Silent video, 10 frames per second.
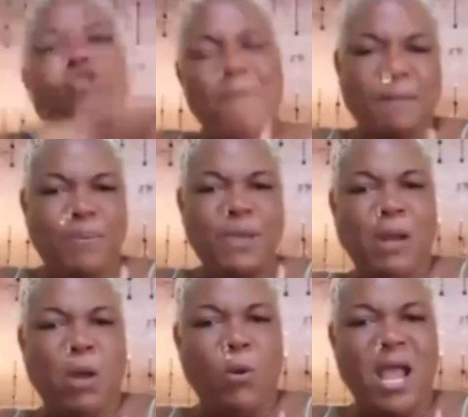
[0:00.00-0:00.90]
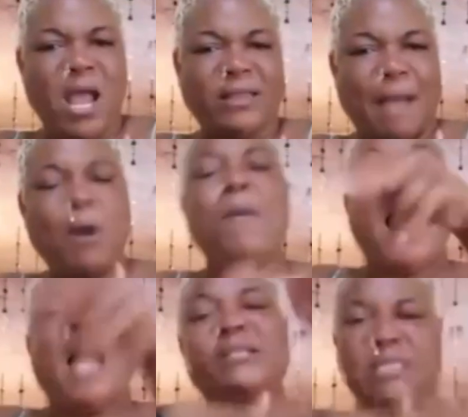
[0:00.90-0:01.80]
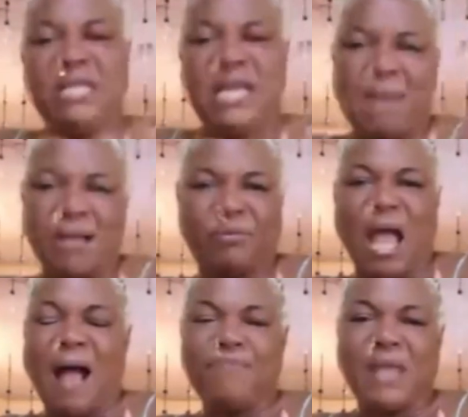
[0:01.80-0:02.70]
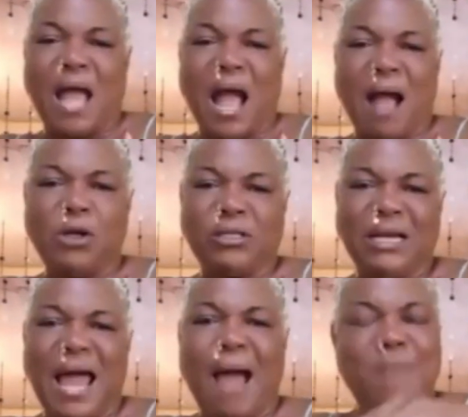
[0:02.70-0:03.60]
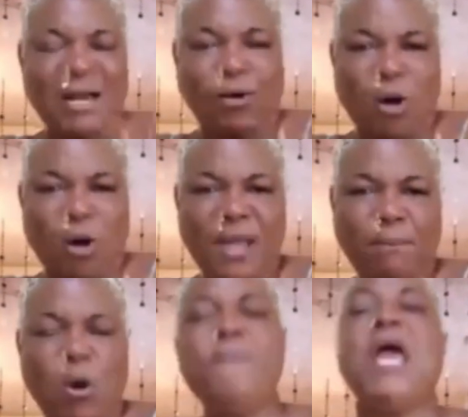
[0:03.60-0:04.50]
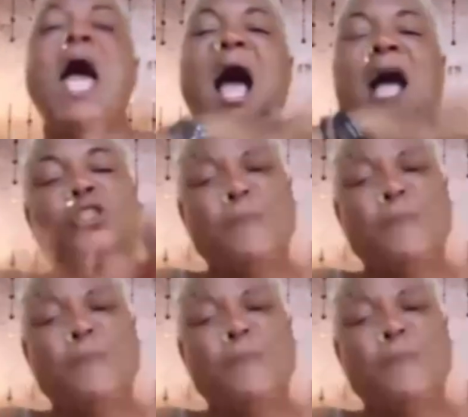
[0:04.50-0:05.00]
Some of the people that we are tap up and still about talk blood clot bad comment about me.